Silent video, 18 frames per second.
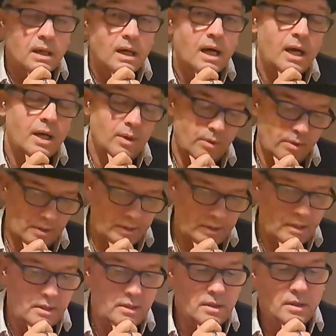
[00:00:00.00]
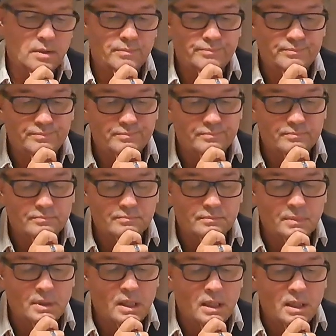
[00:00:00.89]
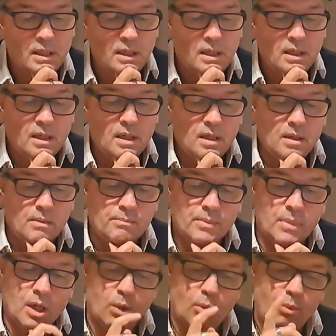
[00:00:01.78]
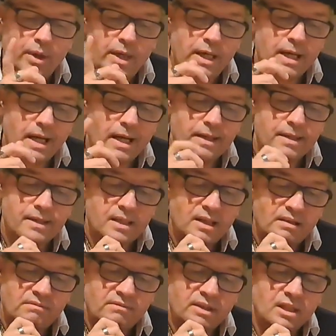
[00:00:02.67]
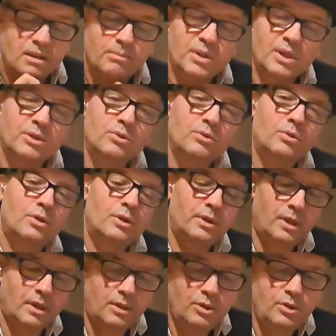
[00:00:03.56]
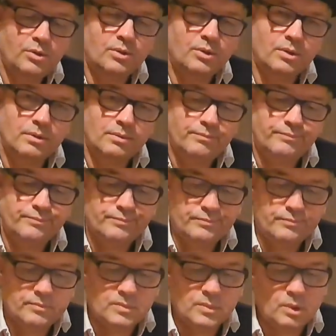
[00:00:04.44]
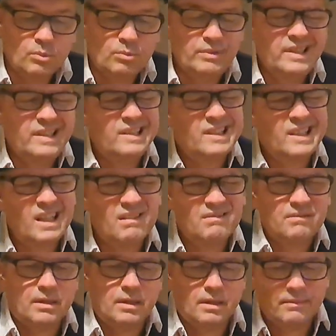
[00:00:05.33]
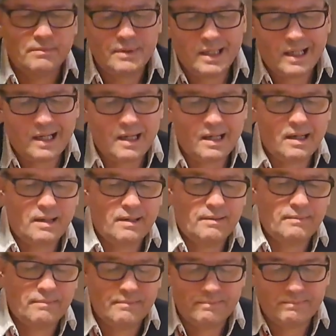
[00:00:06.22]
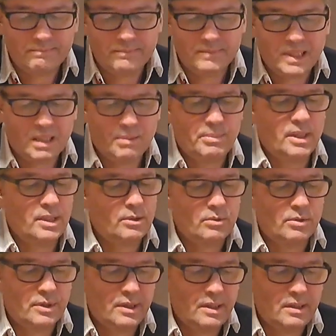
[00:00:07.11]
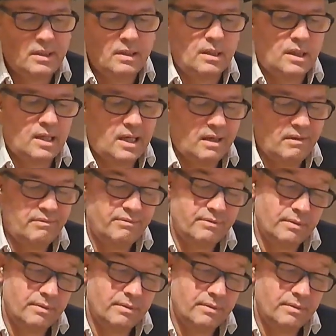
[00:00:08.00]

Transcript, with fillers: Are you ready? But we are never abandoned, you know. We never are abandoned in life.